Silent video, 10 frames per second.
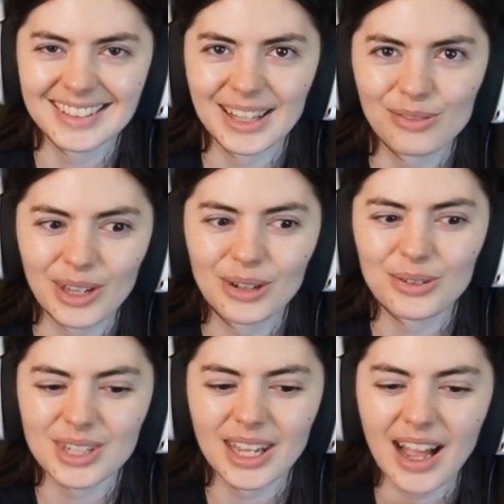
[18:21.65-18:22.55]
Like, Vader
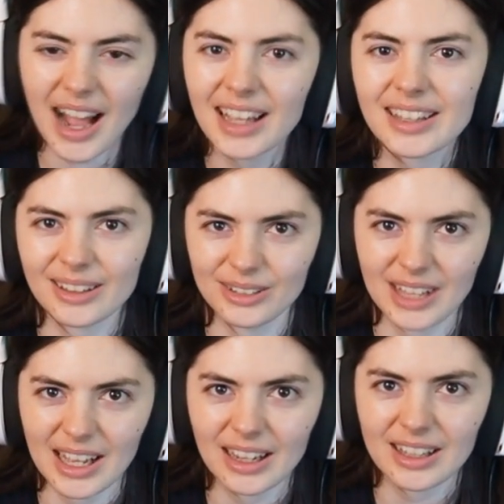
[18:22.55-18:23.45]
saying, I killed
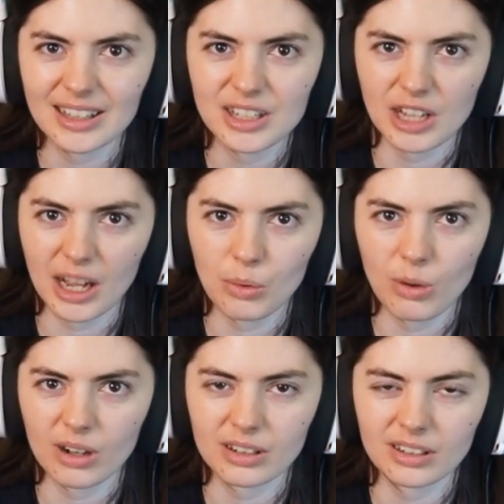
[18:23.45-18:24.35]
Anakin
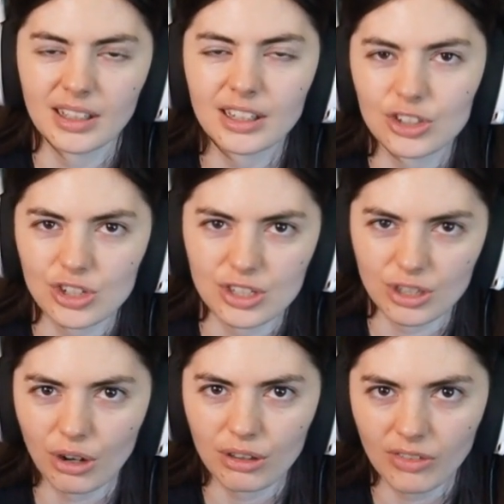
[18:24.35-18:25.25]
Skywalker. It is just
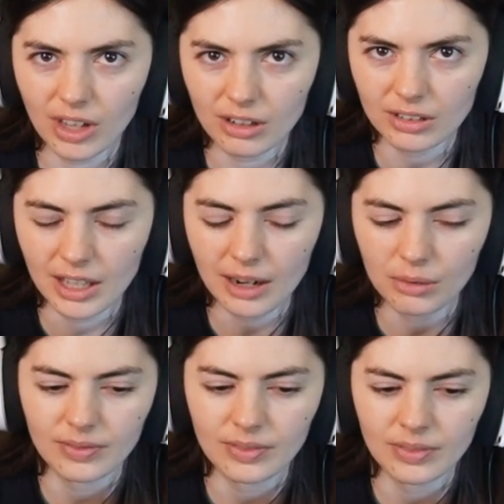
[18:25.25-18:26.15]
Darth Vader
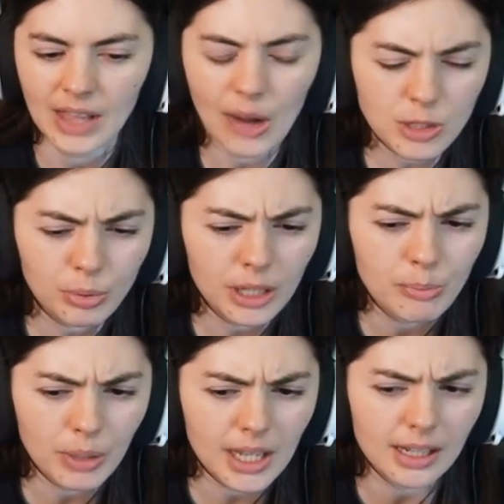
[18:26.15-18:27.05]
now. That was pretty
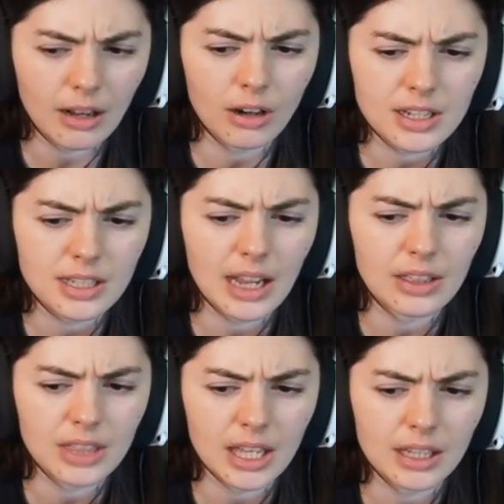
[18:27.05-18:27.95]
big, and honestly, I
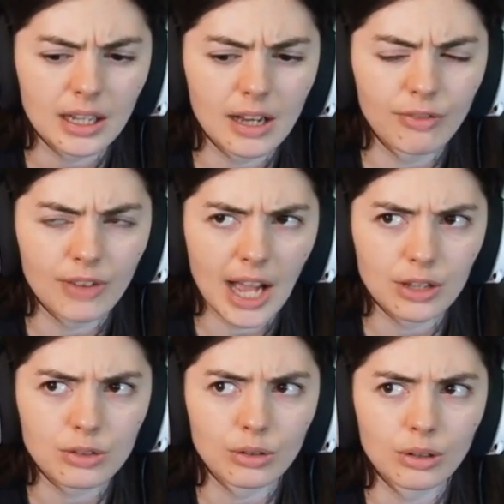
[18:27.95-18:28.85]
think a
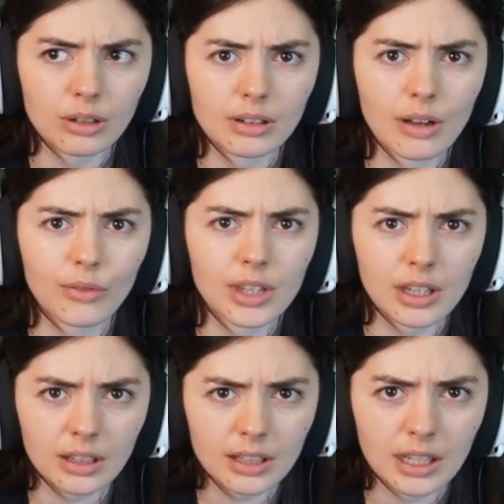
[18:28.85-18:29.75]
factor of
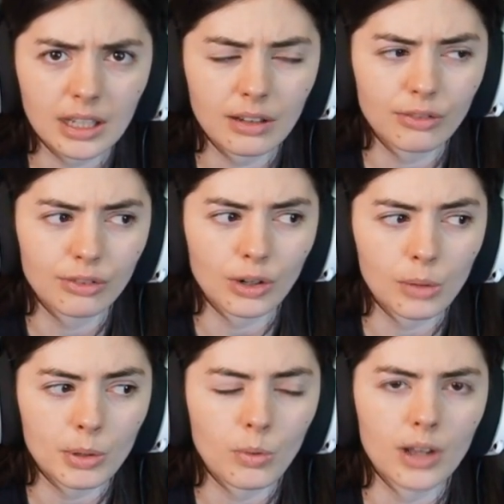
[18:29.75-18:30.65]
healing for
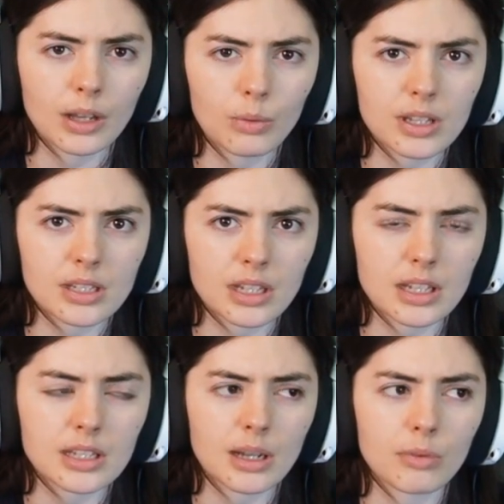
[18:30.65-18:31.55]
Obi-Wan, that we
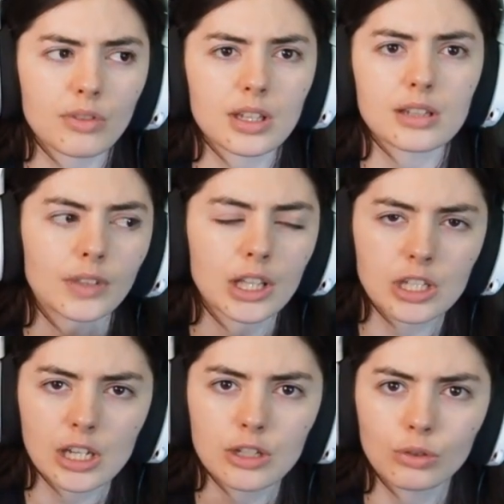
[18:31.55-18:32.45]
see some of this
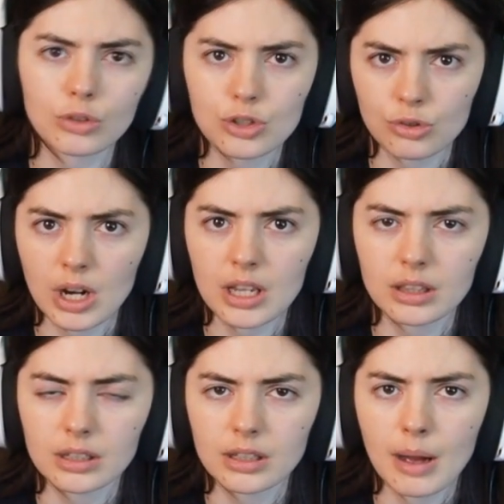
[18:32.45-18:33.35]
continual
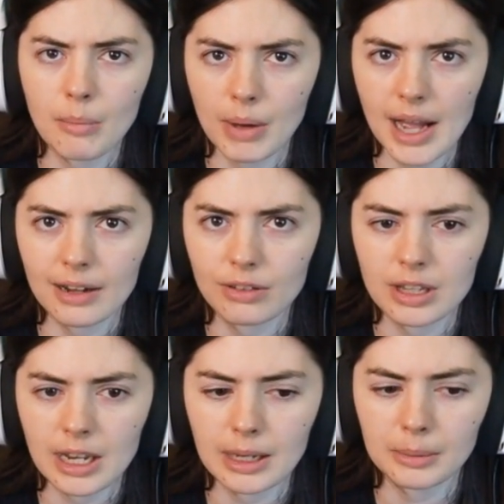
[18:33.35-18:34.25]
strength come back
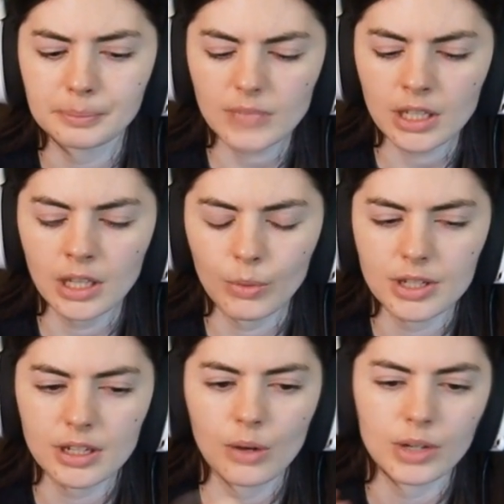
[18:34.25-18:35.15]
in him that we
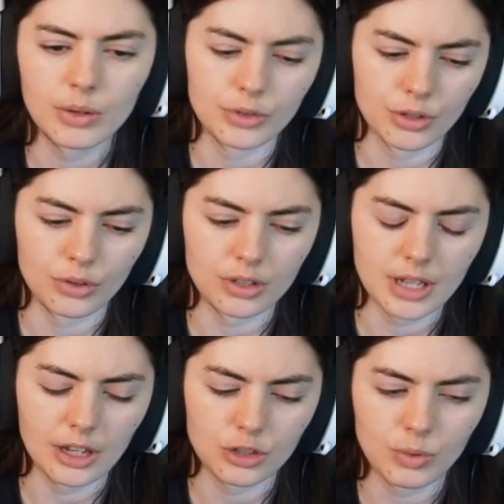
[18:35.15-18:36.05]
saw when he returned
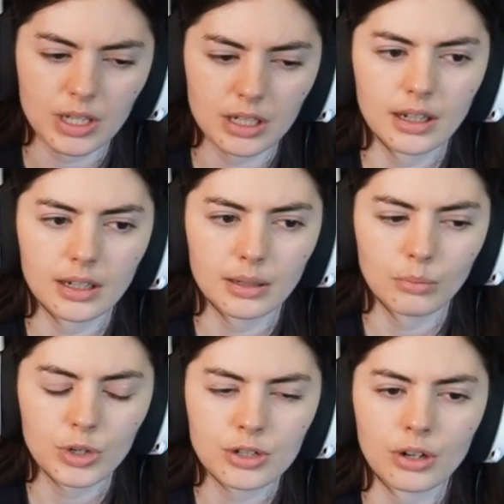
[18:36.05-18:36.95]
to Tatooine.
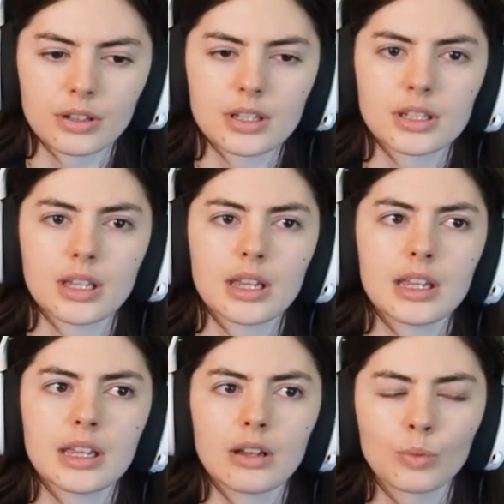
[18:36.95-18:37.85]
We started to see
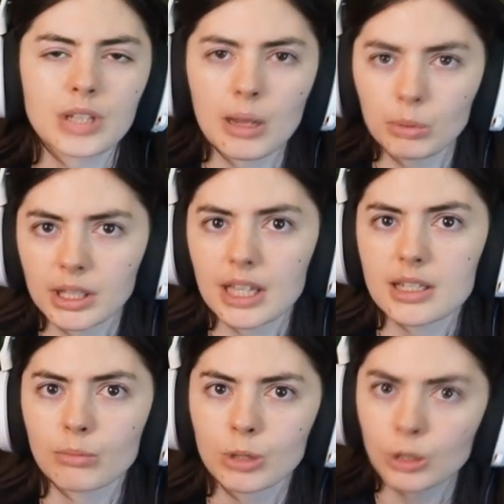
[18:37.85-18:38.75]
he was able to get
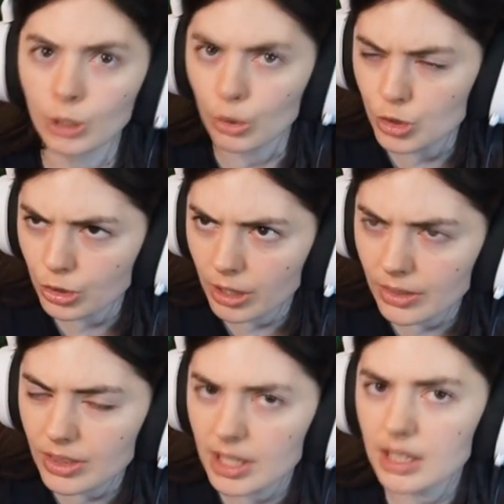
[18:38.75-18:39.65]
some closure
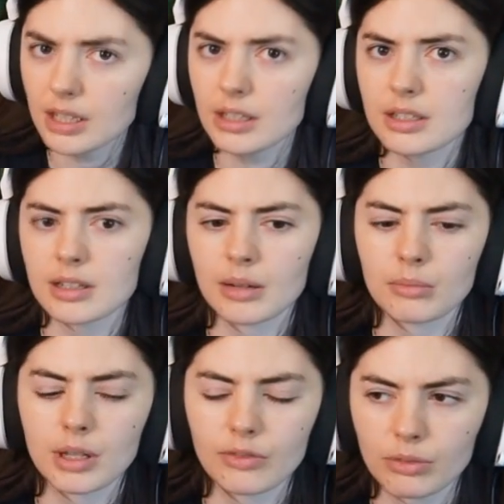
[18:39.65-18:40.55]
on things,
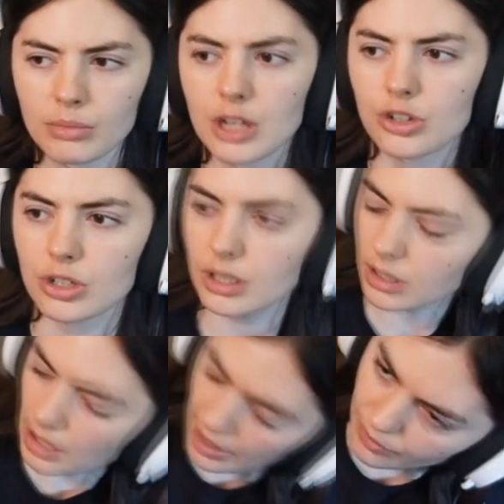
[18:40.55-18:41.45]
some
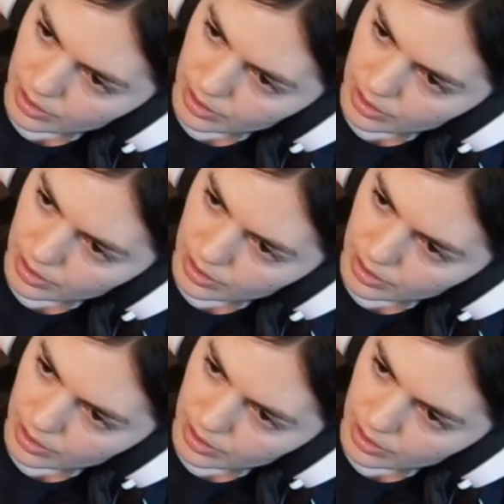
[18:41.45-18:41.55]
information, and have